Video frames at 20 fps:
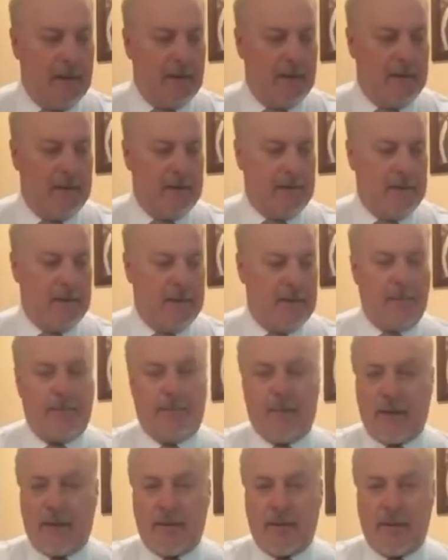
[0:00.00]
I
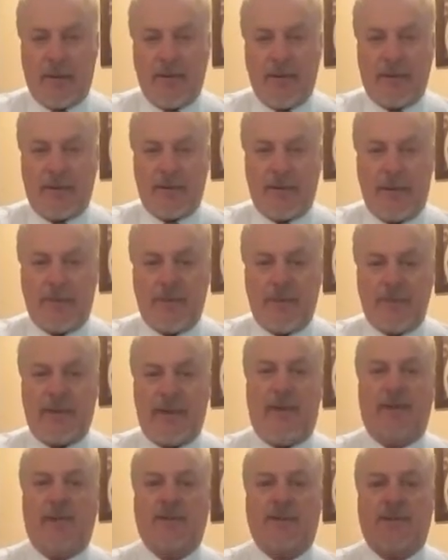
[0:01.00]
partnered up with a couple of
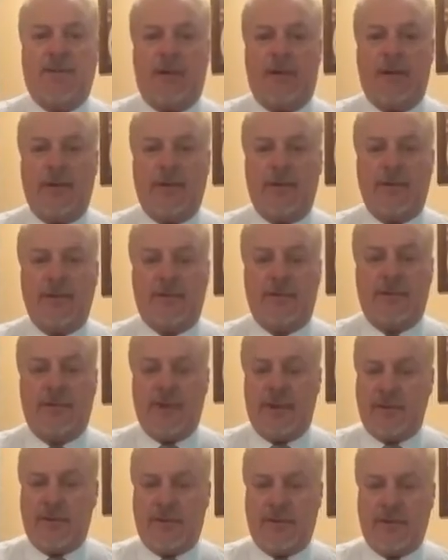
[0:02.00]
tax lawyers
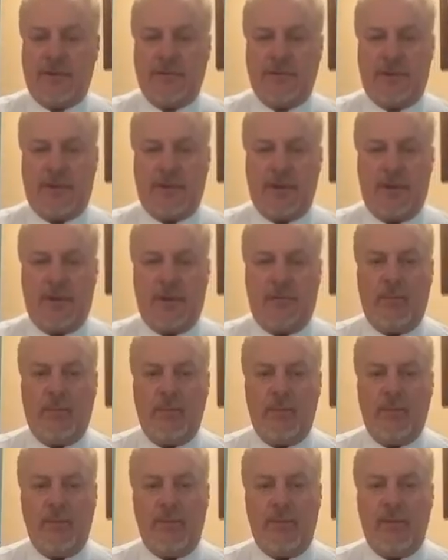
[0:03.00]
years ago.
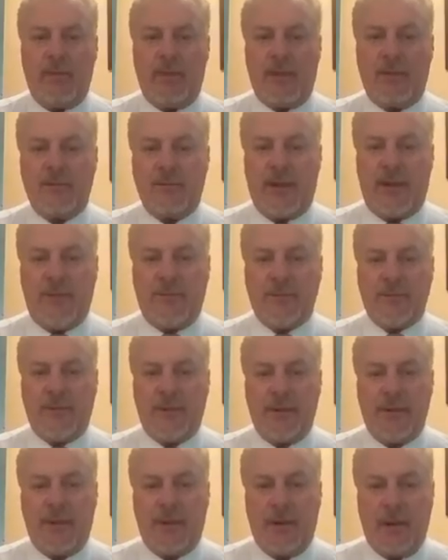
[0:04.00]
We've been doing workshops
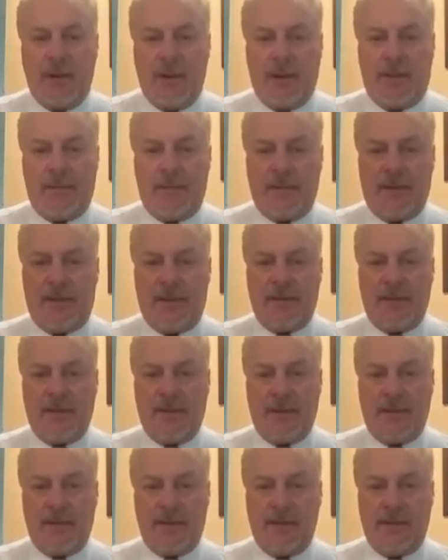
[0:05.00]
up and down
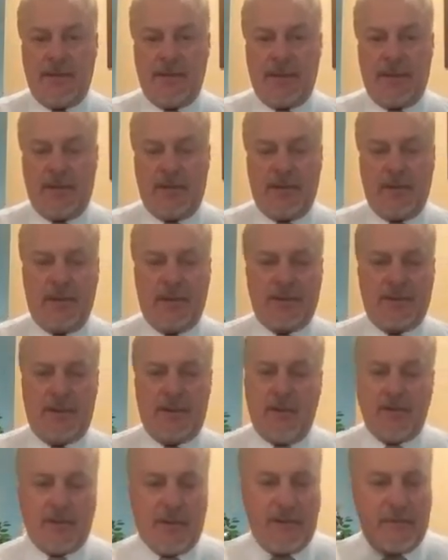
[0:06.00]
the East
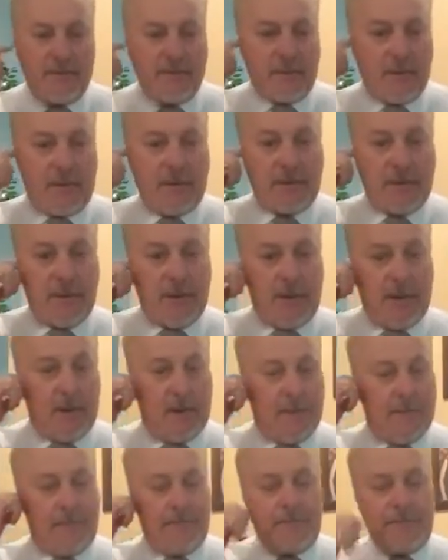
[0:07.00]
Coast ever since.
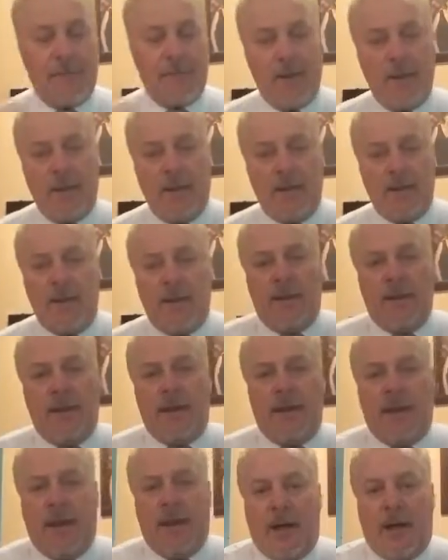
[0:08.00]

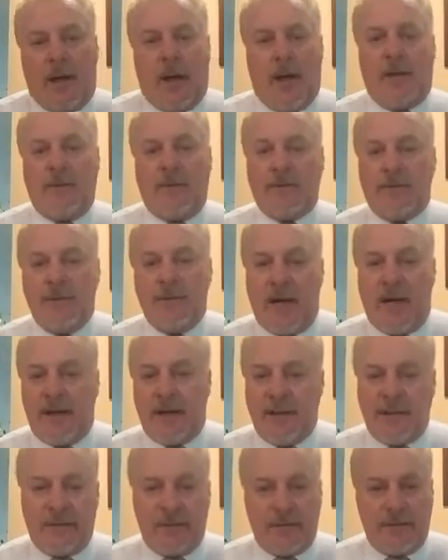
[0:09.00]
I was
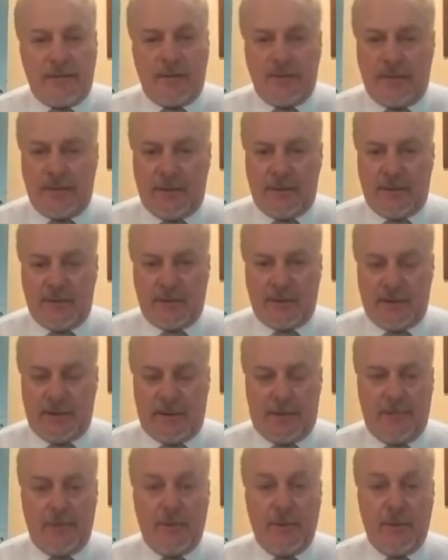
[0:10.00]
not into annuities, and
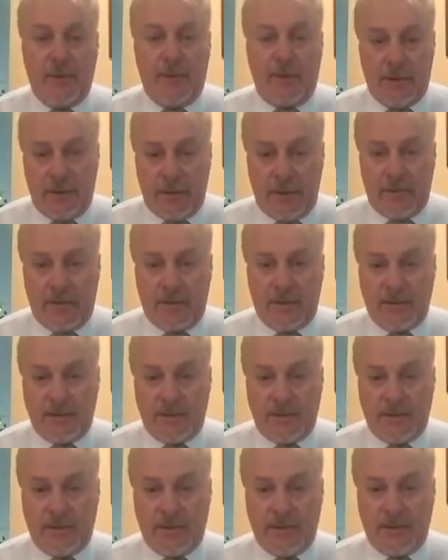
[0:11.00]
I'm new in
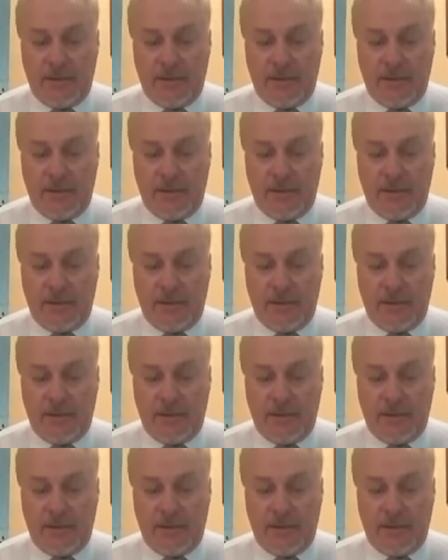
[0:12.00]
annuities.